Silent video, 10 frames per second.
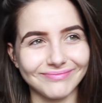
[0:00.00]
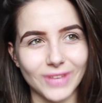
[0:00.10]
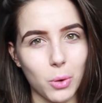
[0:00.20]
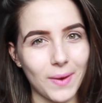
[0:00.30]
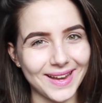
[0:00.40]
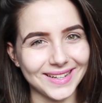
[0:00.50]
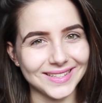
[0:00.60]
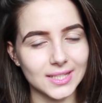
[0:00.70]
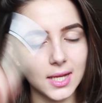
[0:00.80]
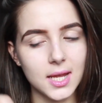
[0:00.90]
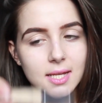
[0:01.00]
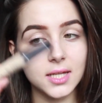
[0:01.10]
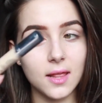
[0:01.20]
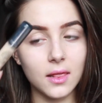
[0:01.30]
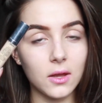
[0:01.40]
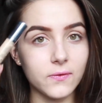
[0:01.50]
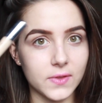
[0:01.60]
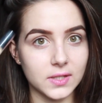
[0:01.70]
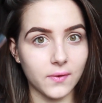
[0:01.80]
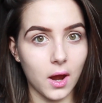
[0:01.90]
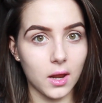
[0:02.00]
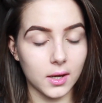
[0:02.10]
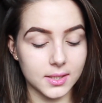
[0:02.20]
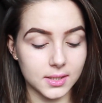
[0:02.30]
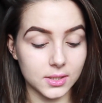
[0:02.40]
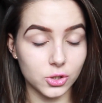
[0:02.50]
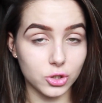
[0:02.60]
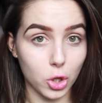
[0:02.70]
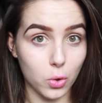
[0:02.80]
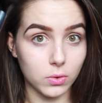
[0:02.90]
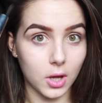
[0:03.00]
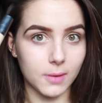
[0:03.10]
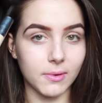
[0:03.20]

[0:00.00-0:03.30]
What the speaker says: Not weightless. So I love this for highlighting because it's so light,